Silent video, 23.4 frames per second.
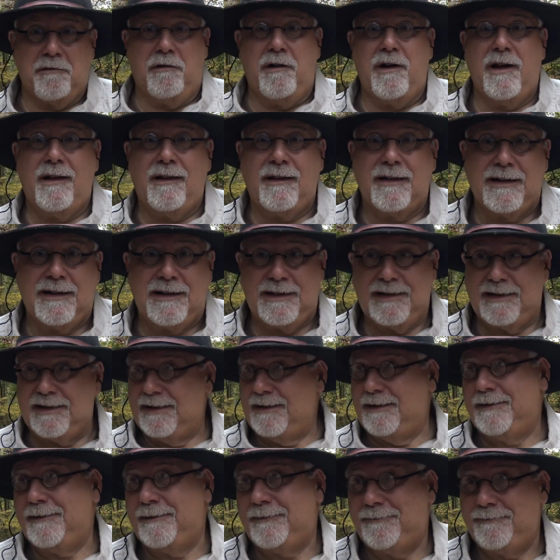well,
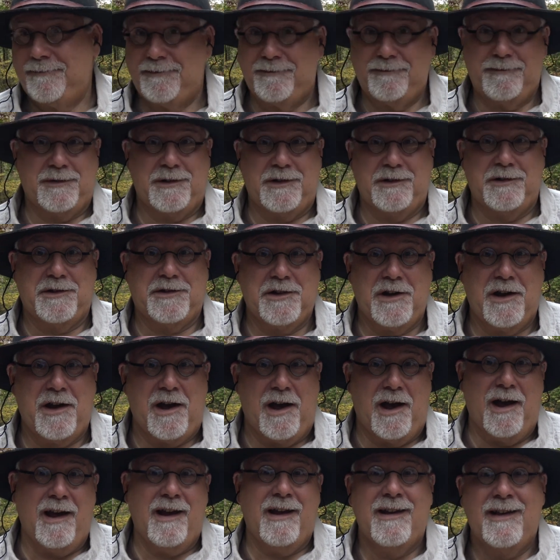as you
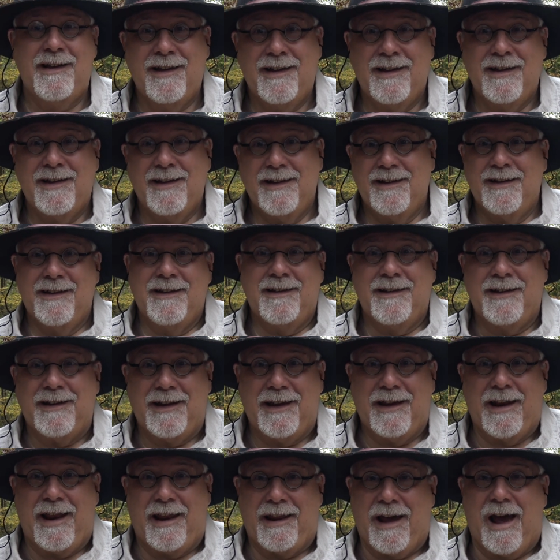saw,
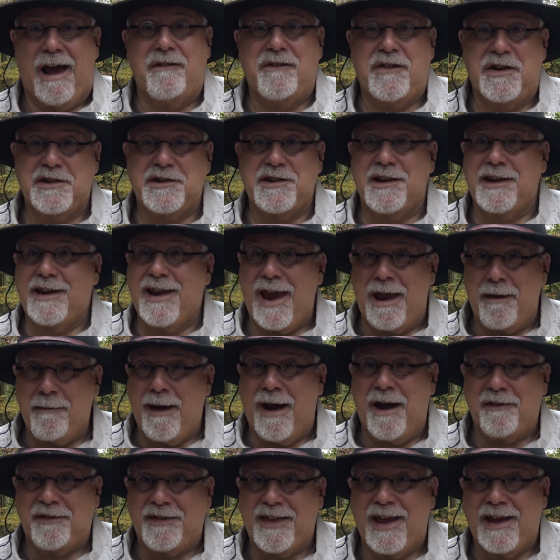it obviously came
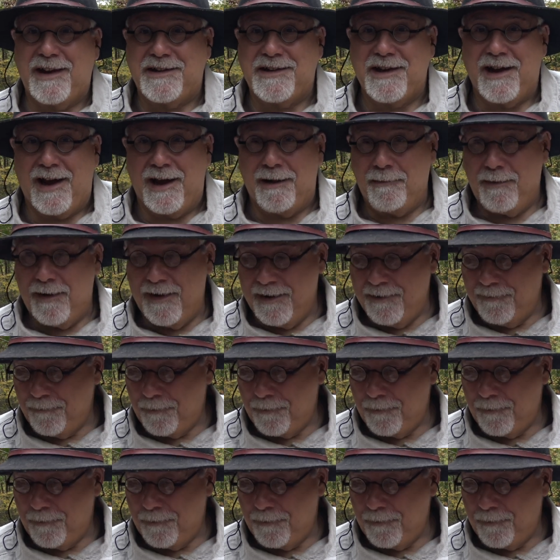out that time.